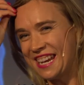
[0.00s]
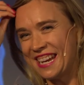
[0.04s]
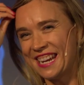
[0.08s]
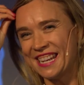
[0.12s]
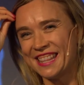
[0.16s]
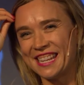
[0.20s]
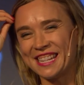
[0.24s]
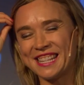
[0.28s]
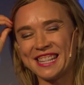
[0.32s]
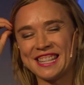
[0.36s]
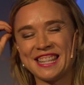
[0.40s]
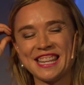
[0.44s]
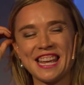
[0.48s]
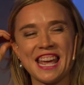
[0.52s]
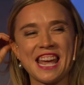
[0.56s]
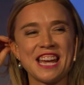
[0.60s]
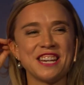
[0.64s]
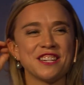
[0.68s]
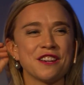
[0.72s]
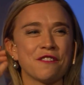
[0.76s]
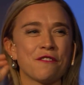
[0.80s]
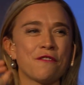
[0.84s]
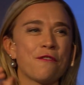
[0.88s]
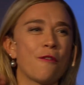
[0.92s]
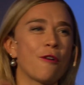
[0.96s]
This is the
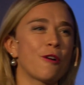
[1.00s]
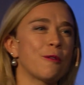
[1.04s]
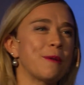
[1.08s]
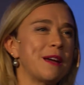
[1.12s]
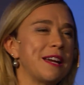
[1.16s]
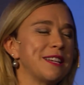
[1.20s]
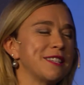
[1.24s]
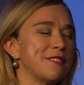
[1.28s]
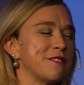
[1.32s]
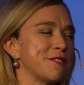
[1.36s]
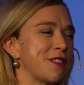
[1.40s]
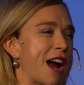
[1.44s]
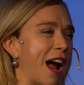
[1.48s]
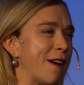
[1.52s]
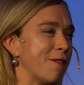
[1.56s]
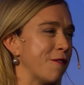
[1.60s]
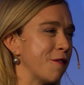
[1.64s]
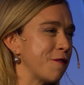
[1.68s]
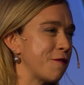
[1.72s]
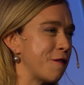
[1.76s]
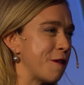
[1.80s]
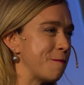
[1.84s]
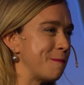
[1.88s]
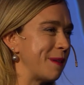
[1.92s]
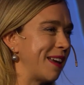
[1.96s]
end of 4 weeks of travel
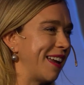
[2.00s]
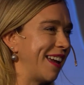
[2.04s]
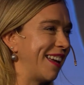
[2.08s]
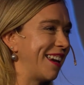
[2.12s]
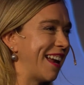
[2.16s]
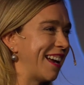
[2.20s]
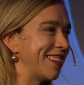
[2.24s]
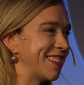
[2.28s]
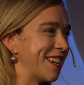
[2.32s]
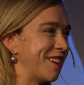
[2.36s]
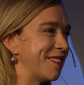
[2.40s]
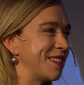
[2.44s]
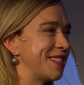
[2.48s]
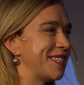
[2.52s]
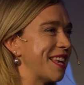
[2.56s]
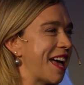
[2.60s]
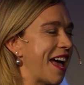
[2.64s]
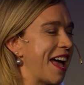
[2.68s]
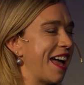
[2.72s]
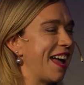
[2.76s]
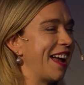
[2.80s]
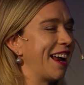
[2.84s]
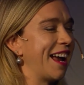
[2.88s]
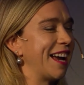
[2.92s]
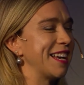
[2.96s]
for me, and as I was
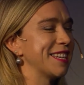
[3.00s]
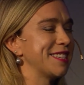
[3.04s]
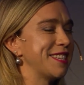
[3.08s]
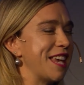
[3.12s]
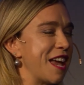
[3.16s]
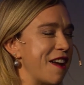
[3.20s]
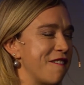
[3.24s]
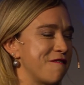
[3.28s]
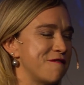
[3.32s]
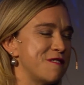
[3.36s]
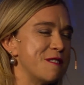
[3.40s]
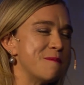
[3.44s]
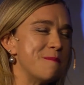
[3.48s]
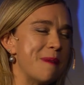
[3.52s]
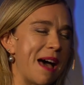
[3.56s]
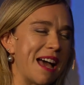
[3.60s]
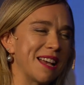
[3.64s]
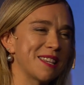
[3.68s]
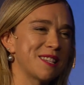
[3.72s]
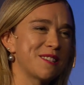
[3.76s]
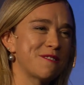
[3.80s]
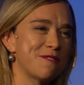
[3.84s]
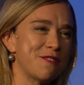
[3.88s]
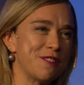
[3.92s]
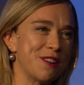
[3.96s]
saying, I saved the
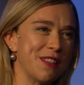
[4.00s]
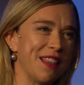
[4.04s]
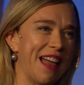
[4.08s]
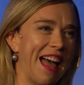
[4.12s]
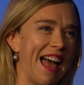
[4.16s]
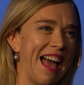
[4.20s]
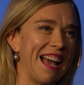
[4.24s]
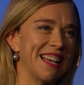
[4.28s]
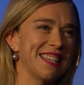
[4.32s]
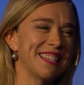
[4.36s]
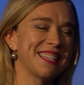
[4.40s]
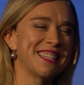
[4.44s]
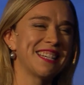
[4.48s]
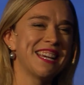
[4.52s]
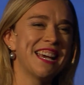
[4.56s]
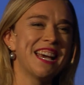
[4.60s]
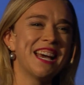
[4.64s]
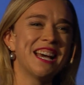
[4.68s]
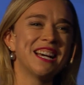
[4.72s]
best for last.